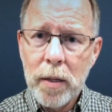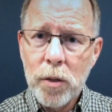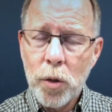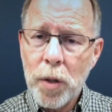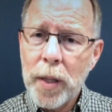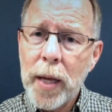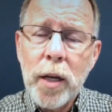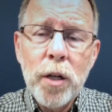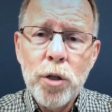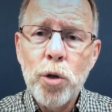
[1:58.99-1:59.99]
so that they
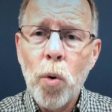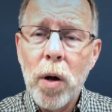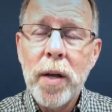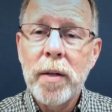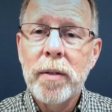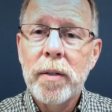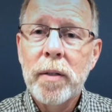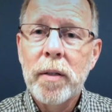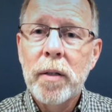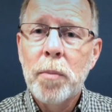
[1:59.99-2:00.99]
could enjoy
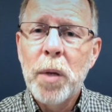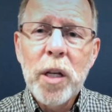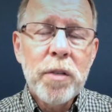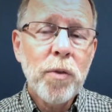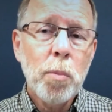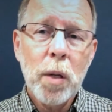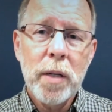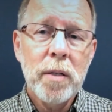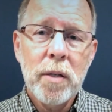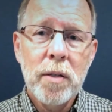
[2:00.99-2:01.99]
peaceful
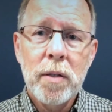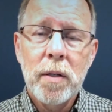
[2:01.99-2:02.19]
places.